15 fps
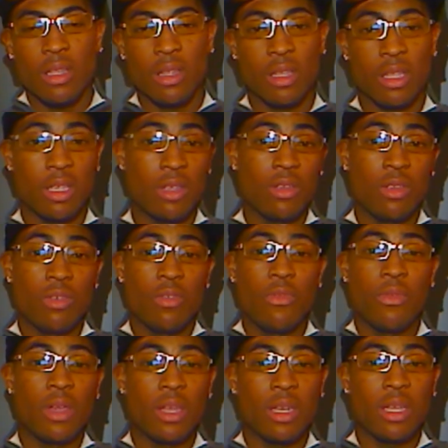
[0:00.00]
then you
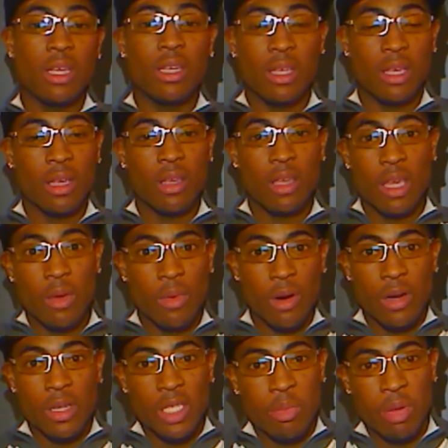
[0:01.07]
freaking need to get
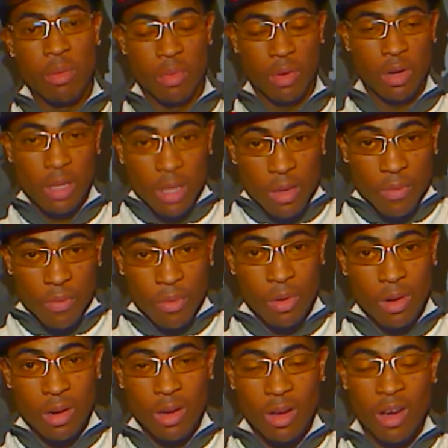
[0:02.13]
keywords that people are looking
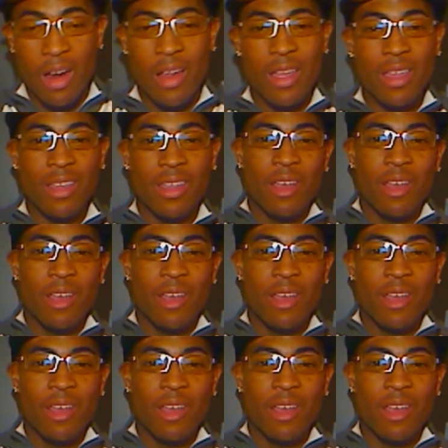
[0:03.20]
for, all right?